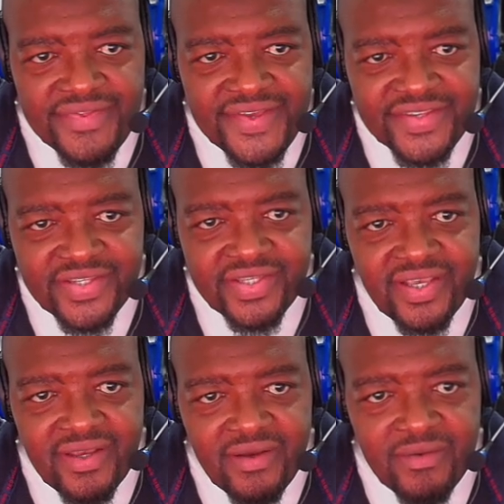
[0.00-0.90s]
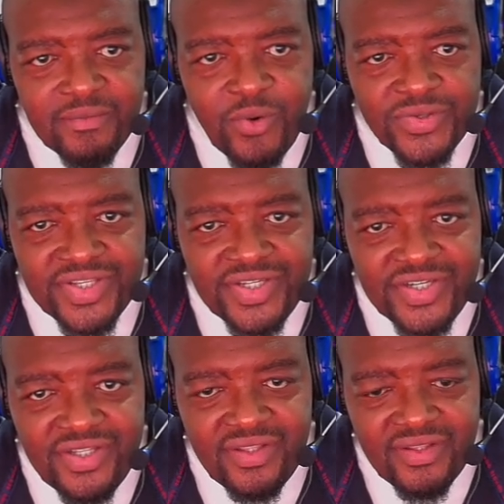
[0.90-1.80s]
this
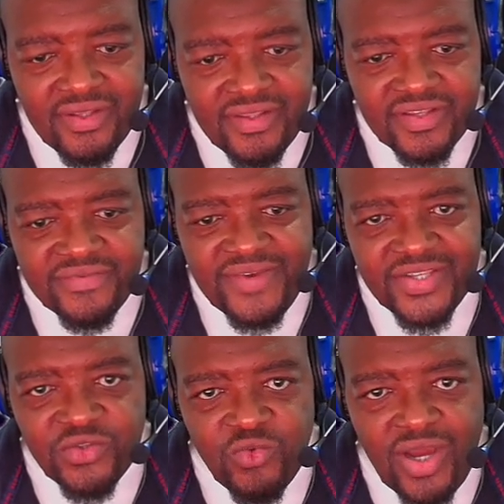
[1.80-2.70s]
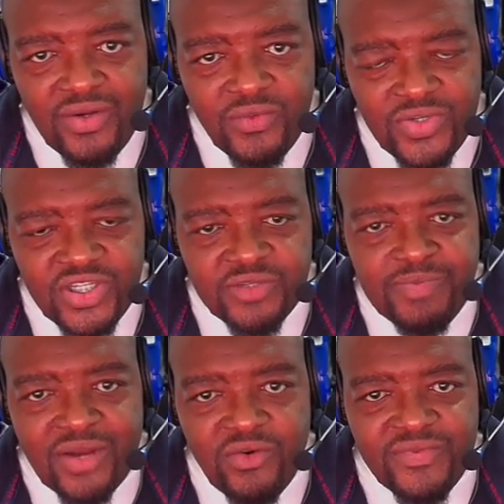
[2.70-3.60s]
position, this first one, which is
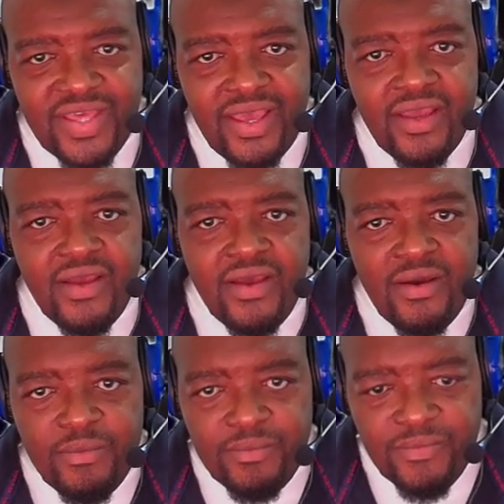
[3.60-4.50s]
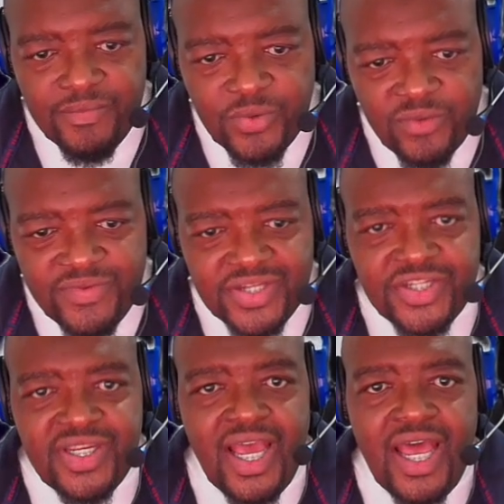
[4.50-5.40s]
part of the
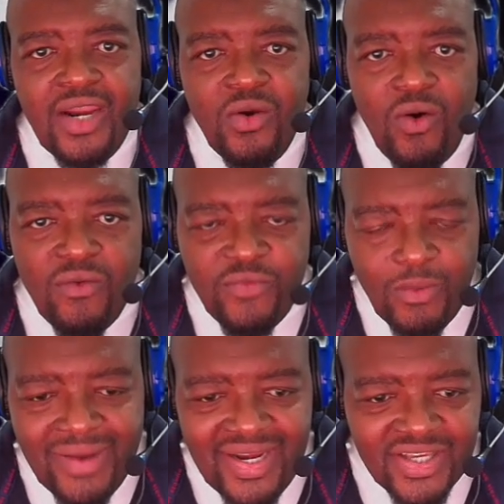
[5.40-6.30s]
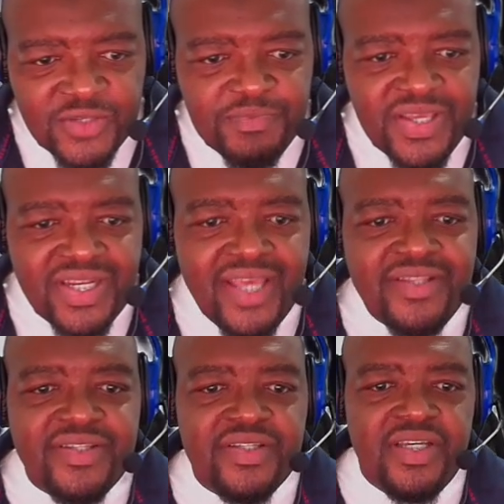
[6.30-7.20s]
professional or formal
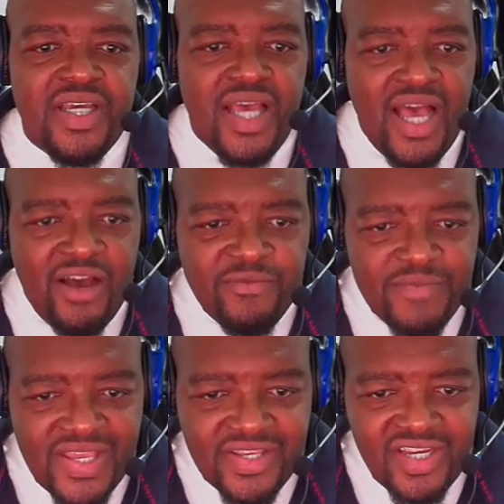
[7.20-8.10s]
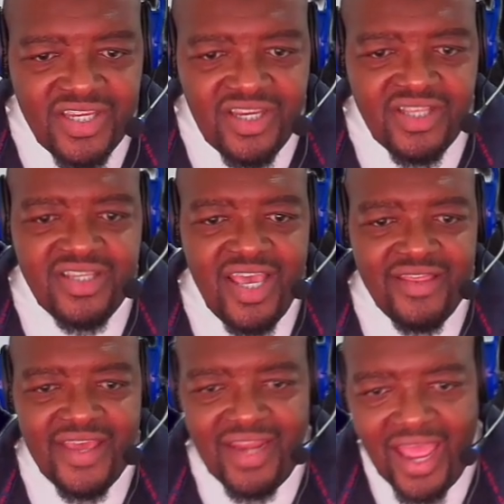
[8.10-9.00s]
experience. Made changes here,
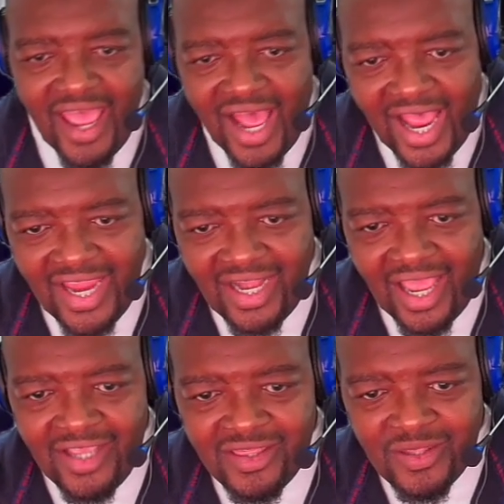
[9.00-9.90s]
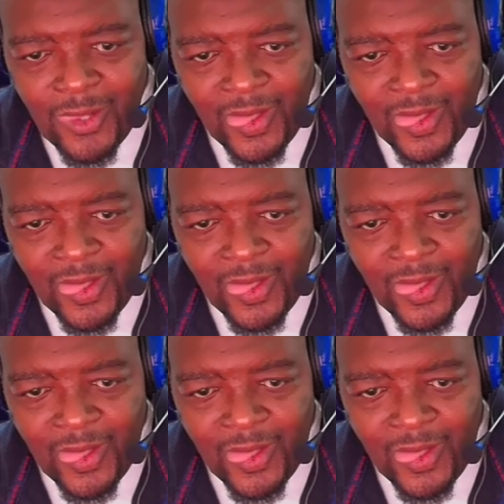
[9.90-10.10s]
then I highlight,